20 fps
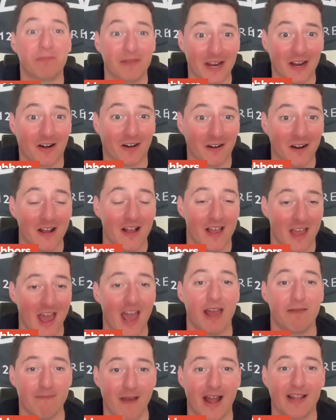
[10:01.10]
near
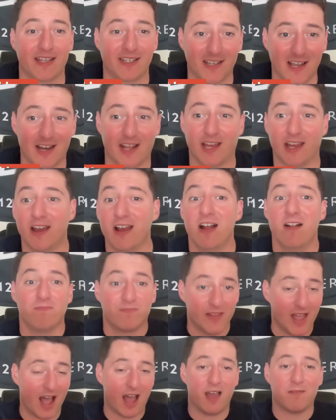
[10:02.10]
a Met city.
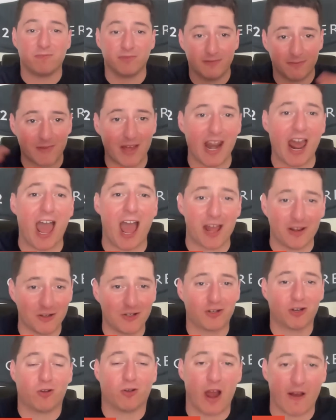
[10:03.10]
Now, Manhattan,
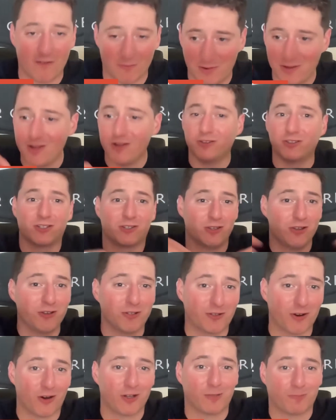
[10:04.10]
sure, whatever. But you
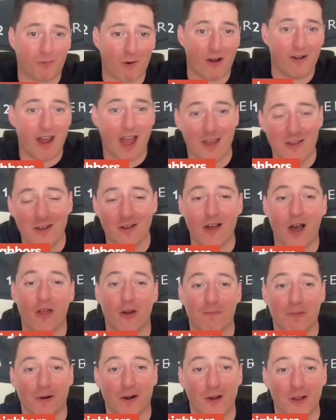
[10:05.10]
start spreading out. You go to other
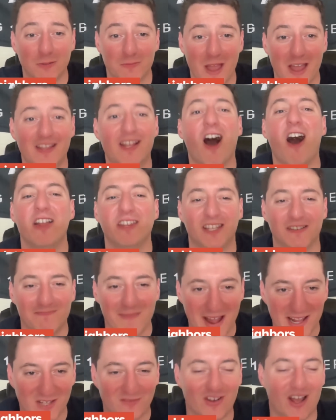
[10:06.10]
boroughs, man. Tons of
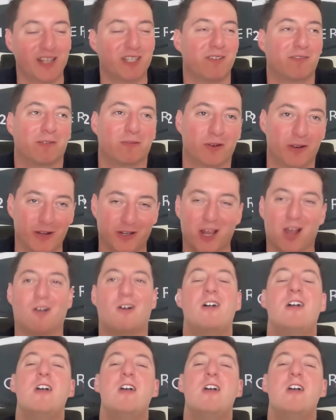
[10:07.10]
Mets fans everywhere you go.